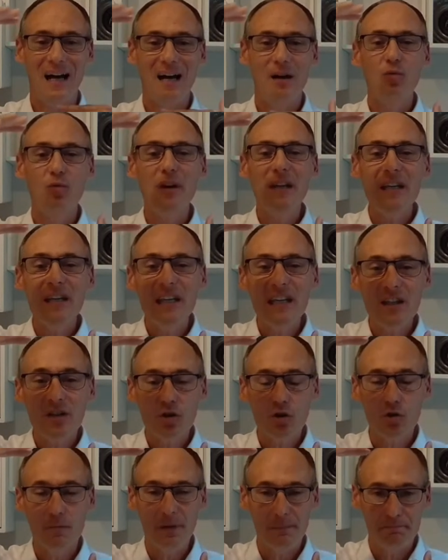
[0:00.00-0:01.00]
we need
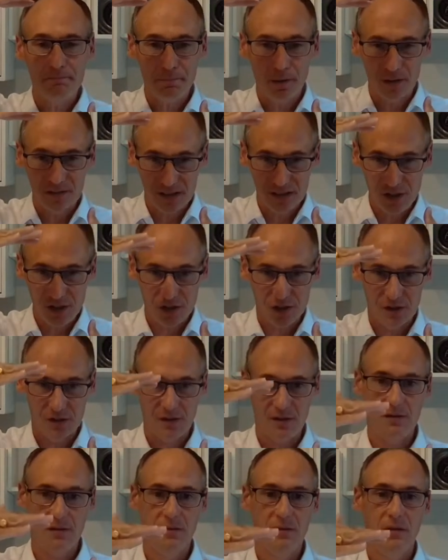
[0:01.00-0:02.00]
to be
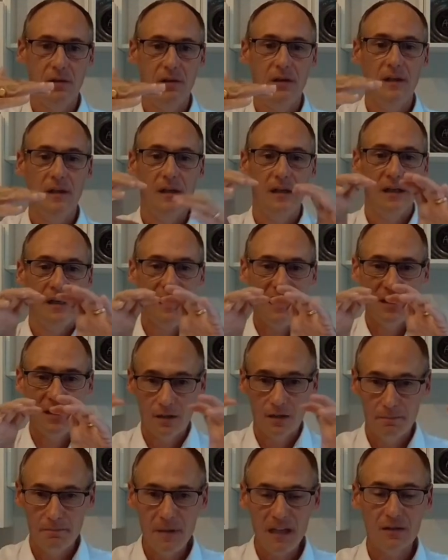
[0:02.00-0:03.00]
positioned in
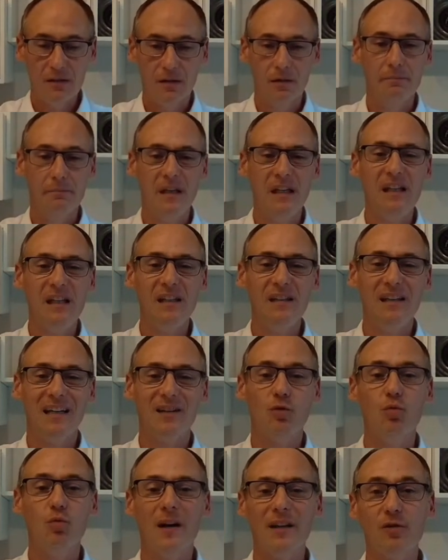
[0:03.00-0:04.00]
the middle, meaning
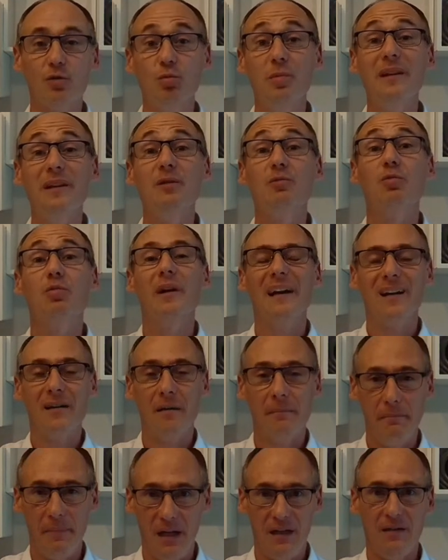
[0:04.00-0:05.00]
that what we
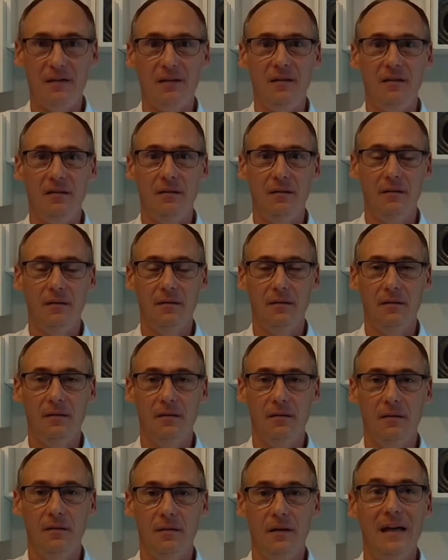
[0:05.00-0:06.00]
recommend,
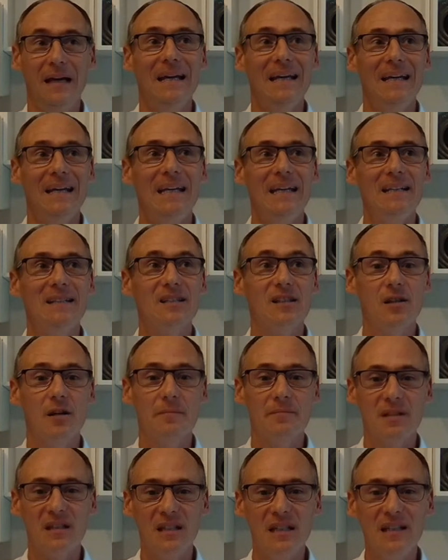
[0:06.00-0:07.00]
it's
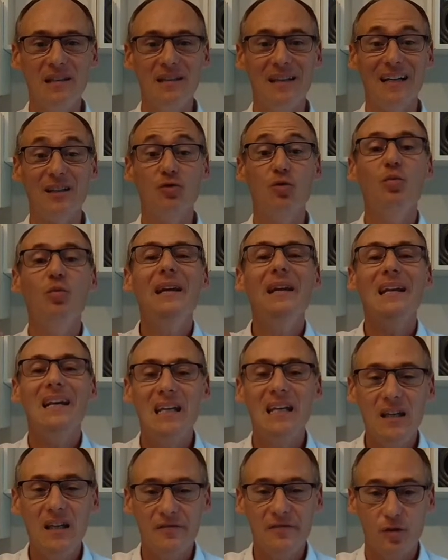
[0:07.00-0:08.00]
something that we
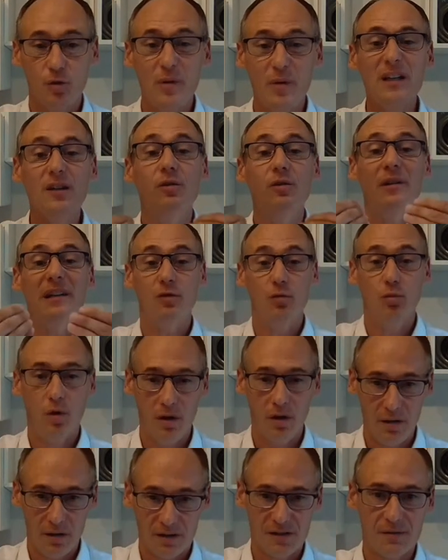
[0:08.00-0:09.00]
lived, we know it
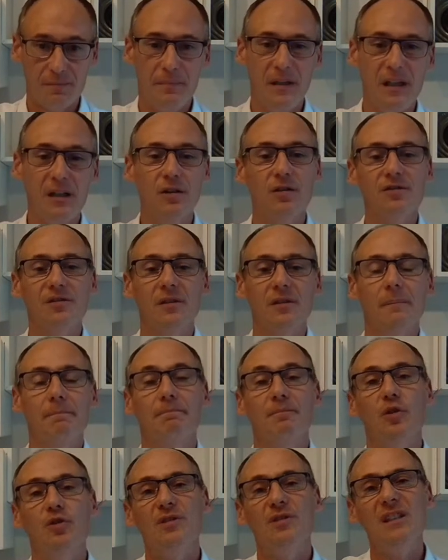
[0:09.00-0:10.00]
works, because
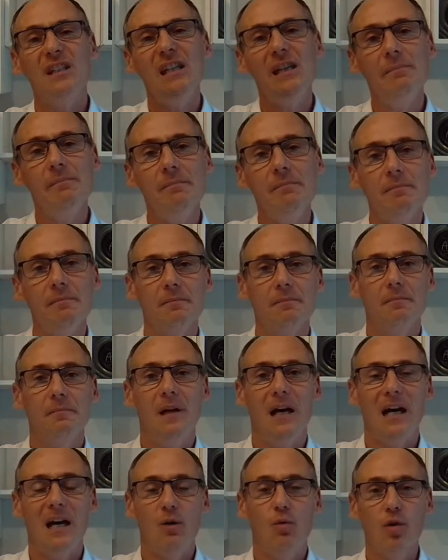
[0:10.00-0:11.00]
the team
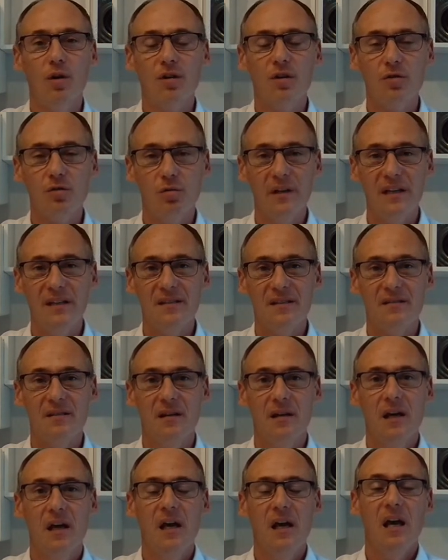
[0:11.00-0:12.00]
I work with
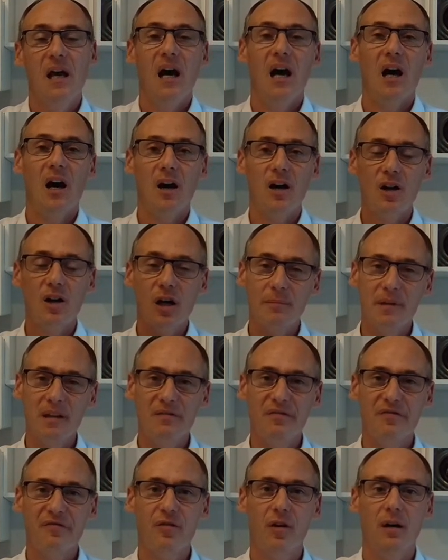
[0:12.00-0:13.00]
are coming
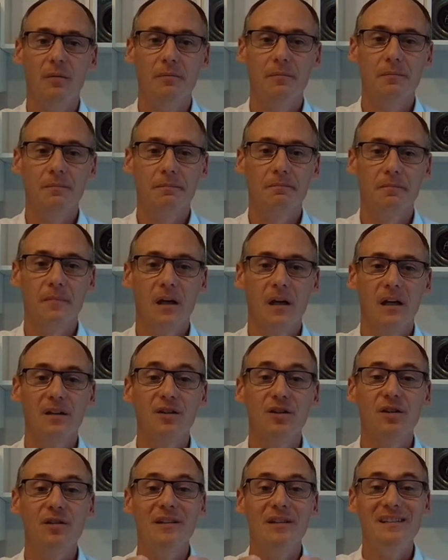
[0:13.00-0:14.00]
from
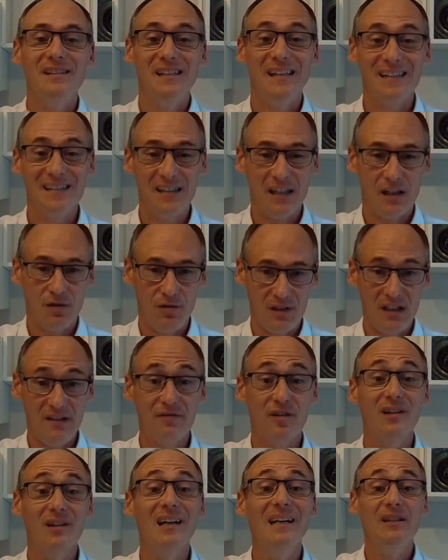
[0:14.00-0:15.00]
the executive
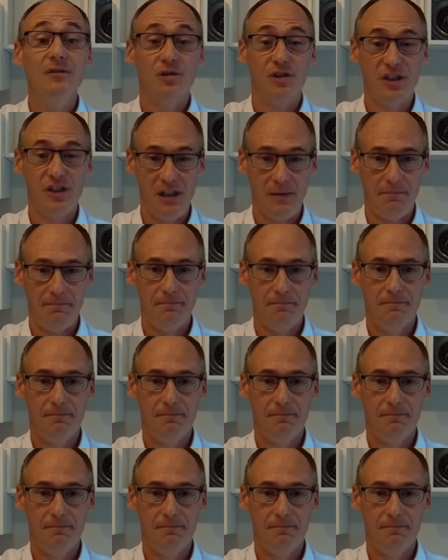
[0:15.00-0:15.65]
and leadership.